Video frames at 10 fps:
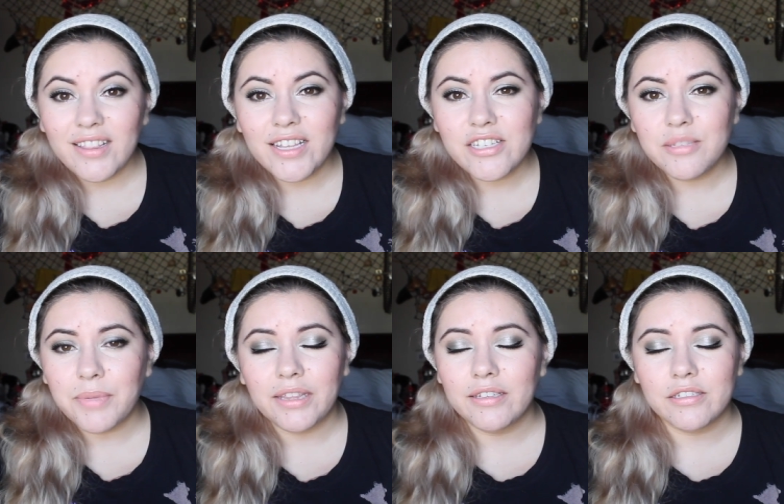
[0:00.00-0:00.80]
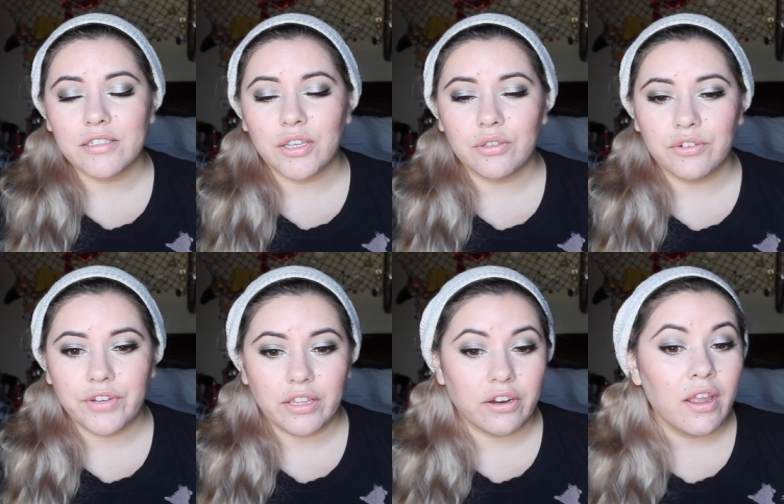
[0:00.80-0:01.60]
that's just me. That's just a user
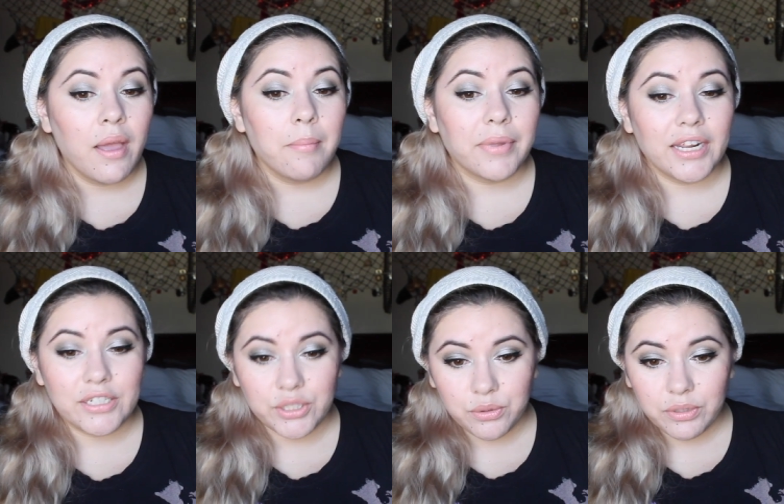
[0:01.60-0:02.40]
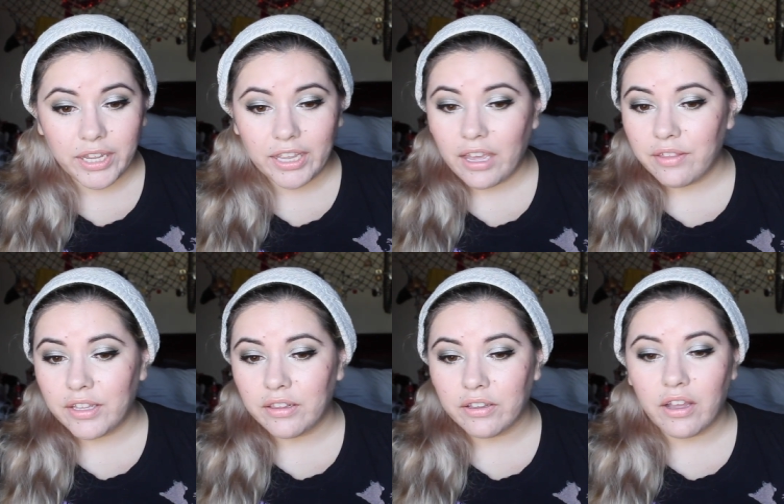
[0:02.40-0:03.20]
failure. But I do like how
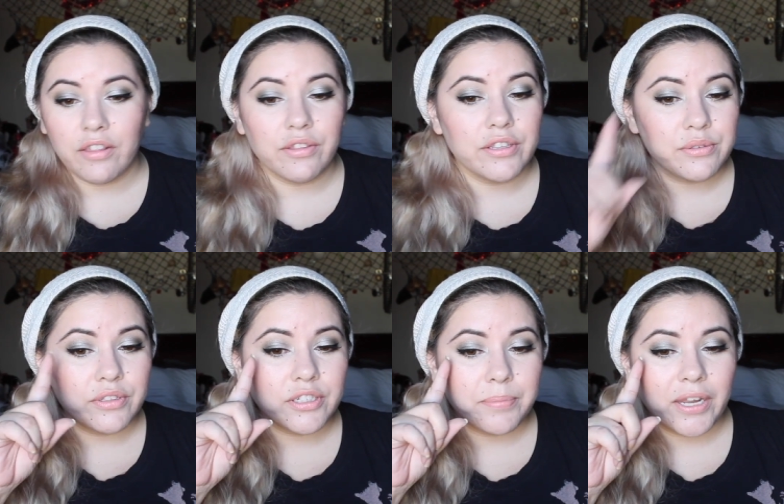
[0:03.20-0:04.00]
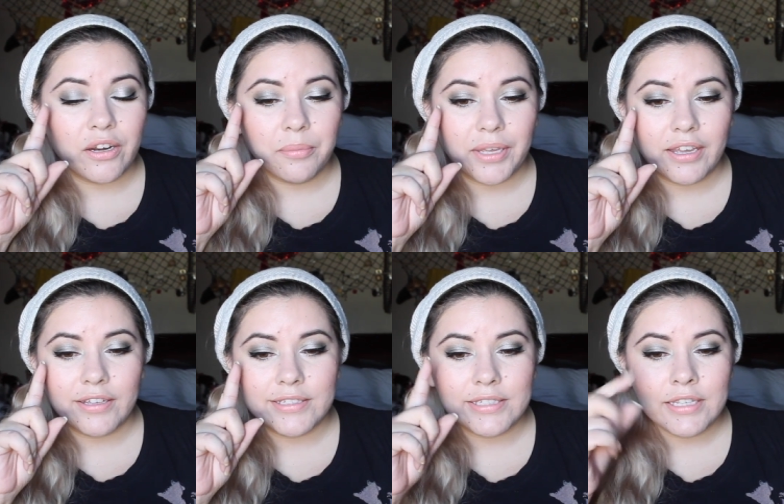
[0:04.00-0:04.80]
they look. Although this one looks better
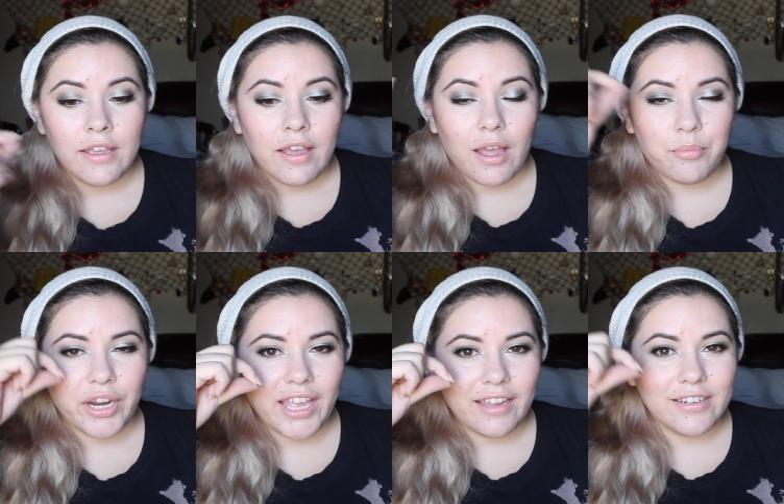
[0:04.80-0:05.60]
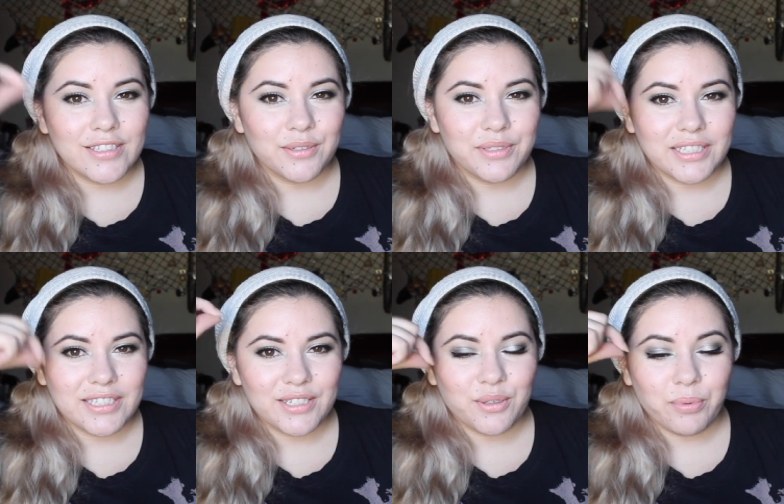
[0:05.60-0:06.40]
because I'm right-handed, so it was
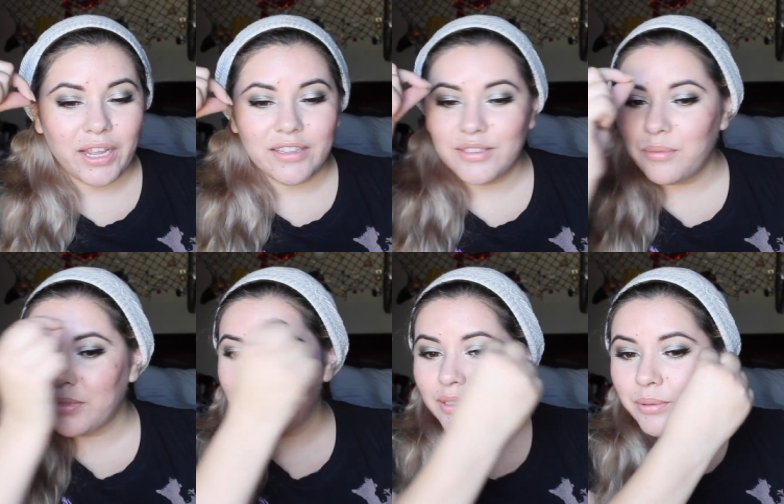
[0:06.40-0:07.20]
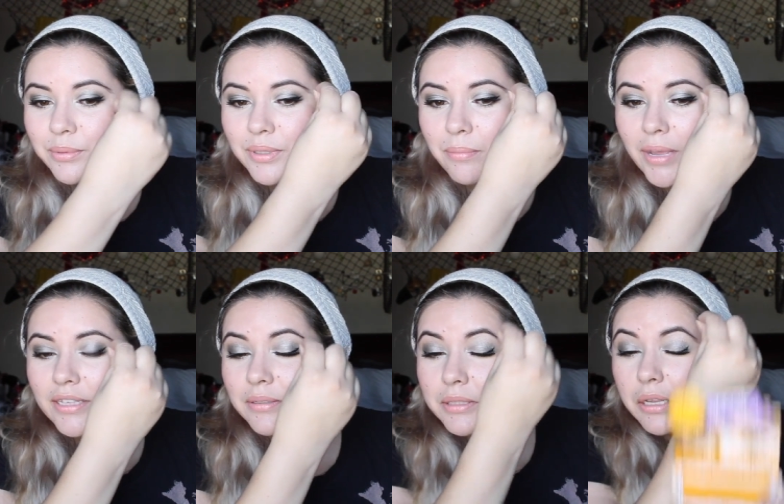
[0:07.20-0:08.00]
easy to apply this one, but this one was a
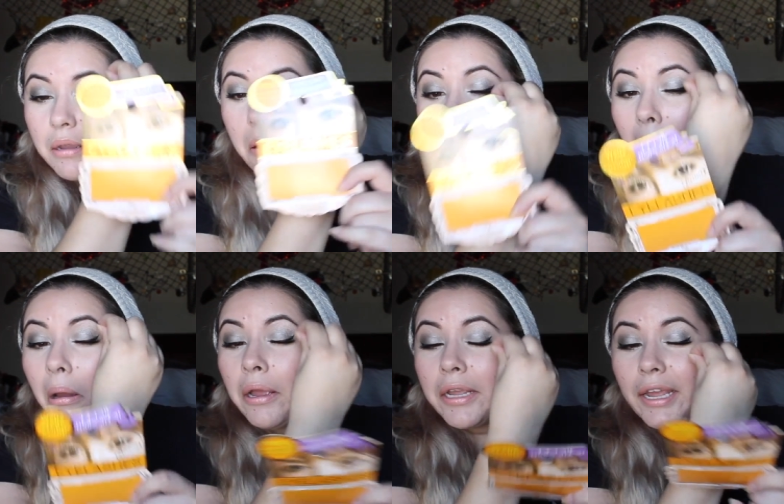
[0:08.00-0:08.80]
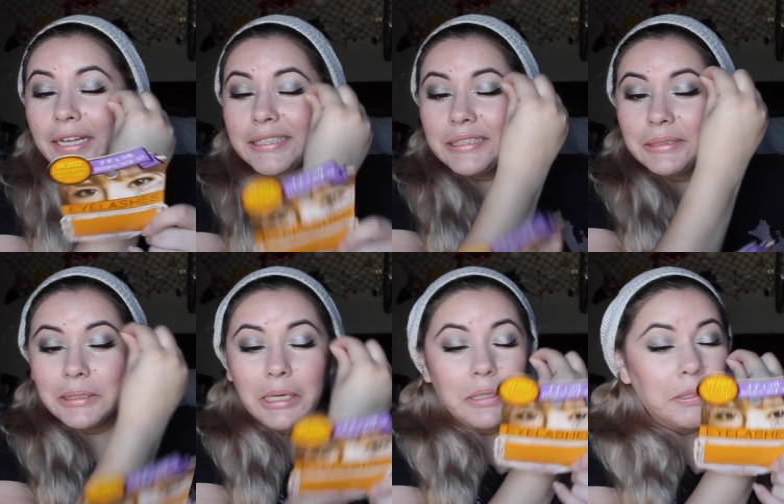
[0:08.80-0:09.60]
mess. I was like, I can't see
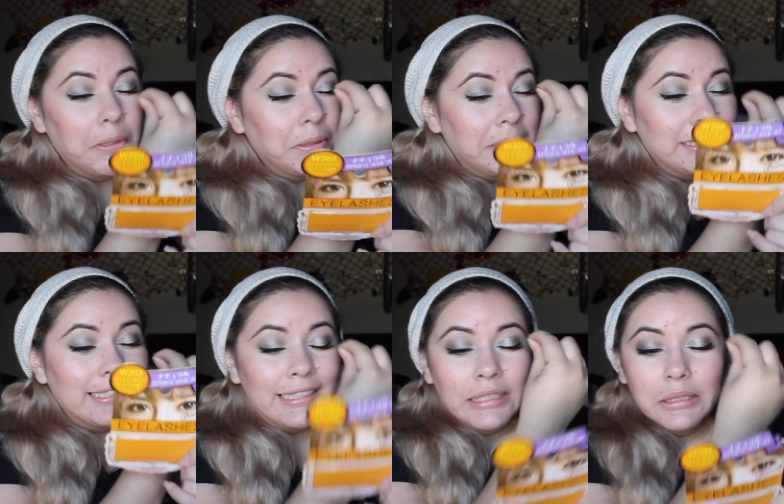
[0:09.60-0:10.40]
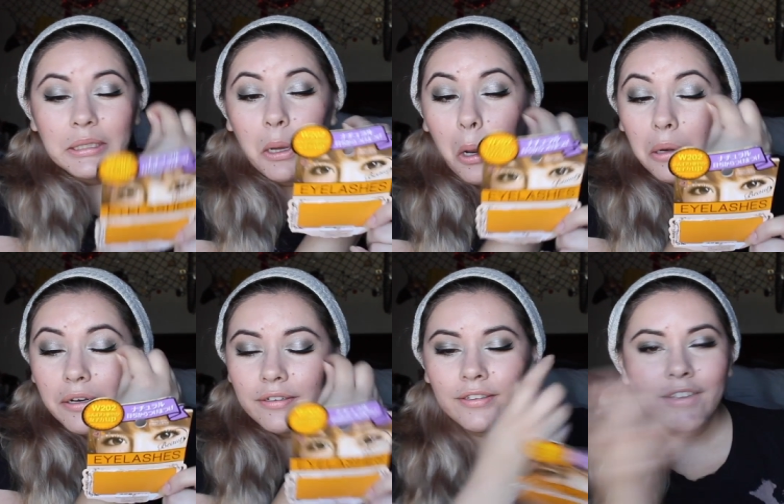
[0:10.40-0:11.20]
what I'm doing.
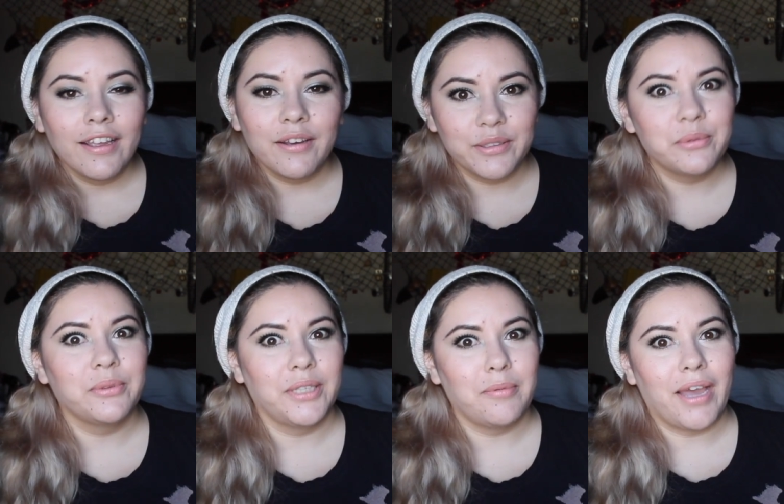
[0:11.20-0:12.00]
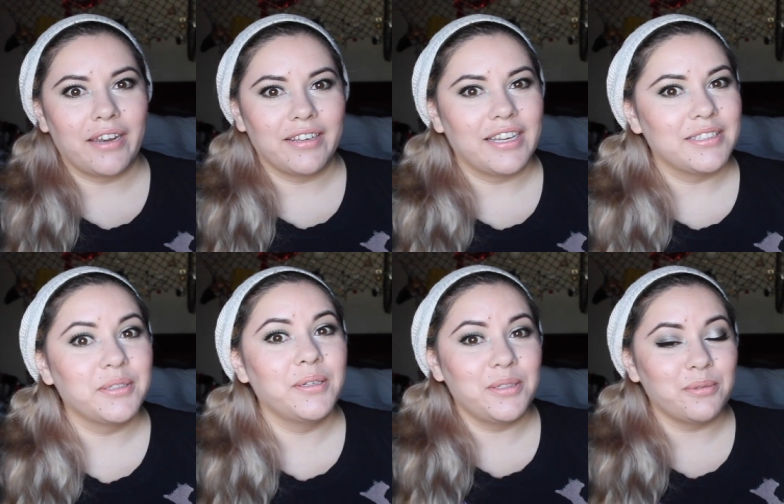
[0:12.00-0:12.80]
It was really bad, you guys.
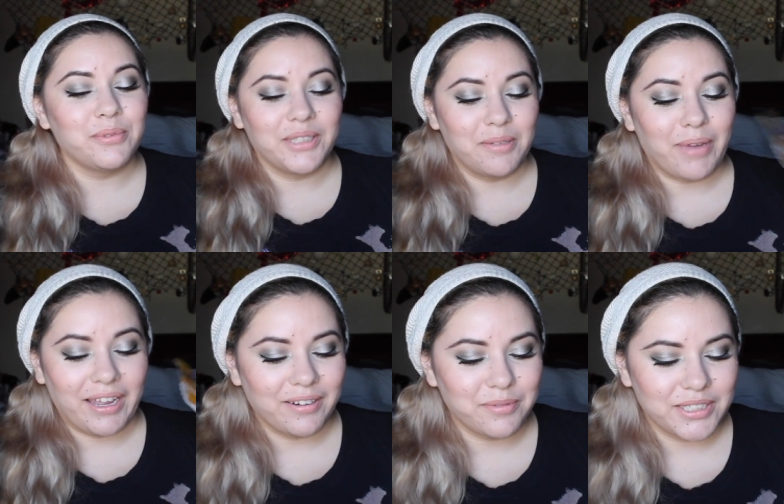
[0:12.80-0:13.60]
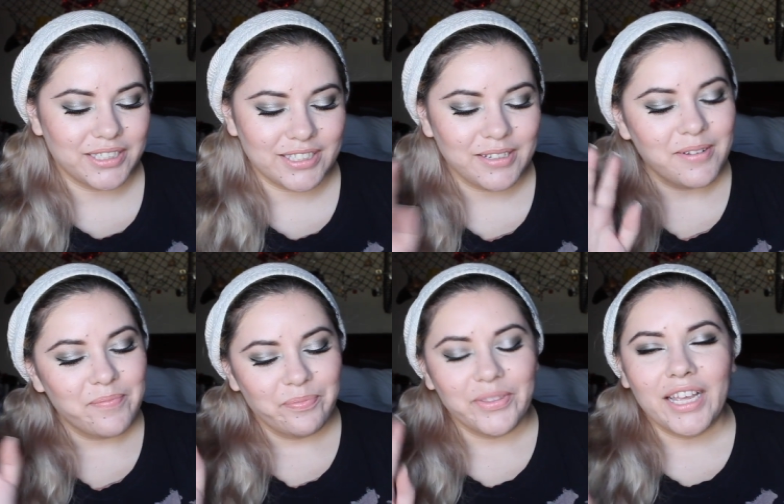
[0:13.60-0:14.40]
It was really bad.
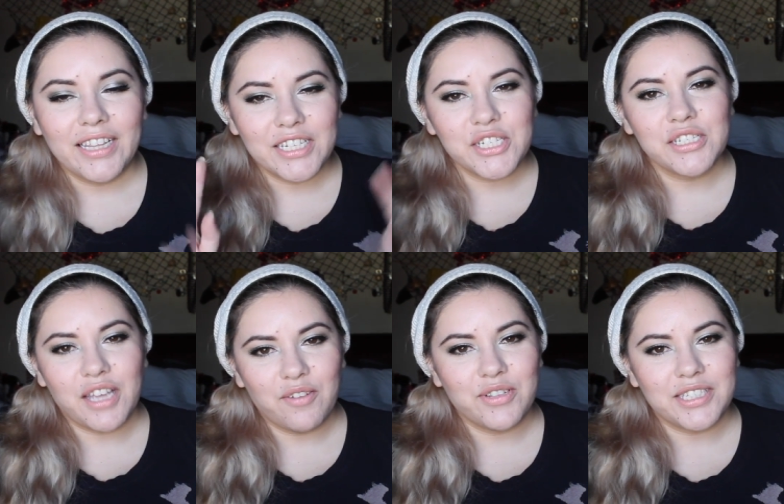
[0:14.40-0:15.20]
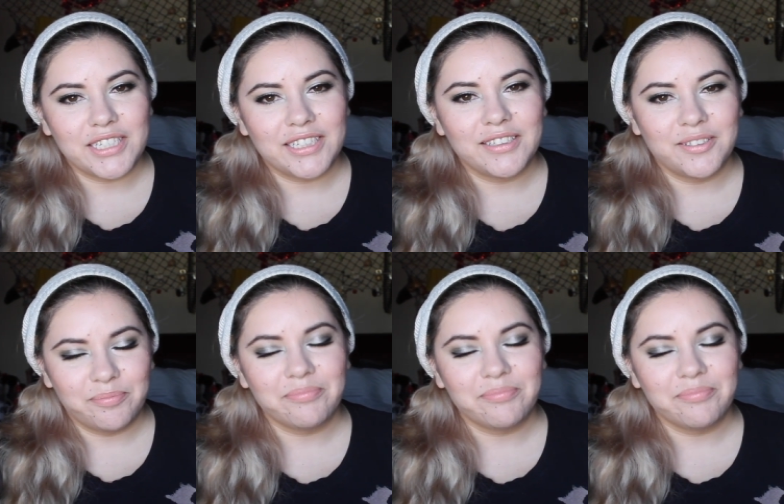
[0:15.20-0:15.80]
That's just obviously